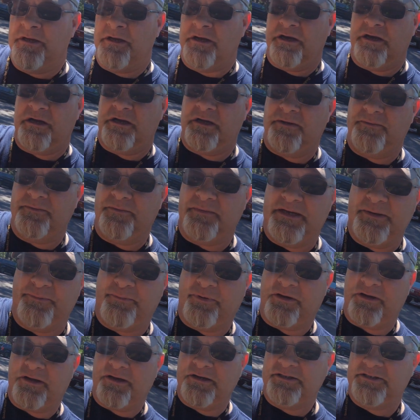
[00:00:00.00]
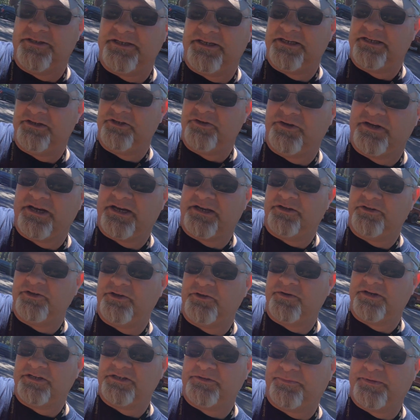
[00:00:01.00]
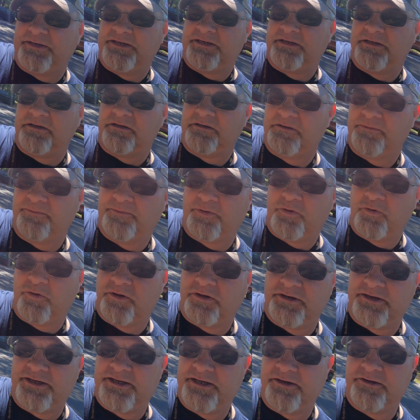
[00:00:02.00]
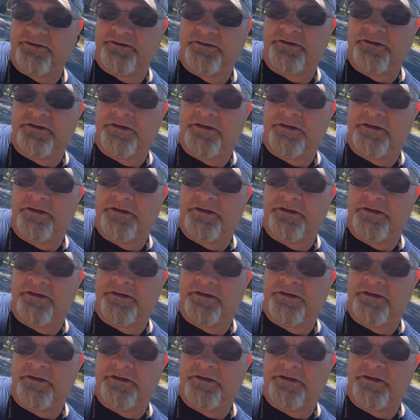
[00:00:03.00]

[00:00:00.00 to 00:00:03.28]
It plugs in, you got a USB port here,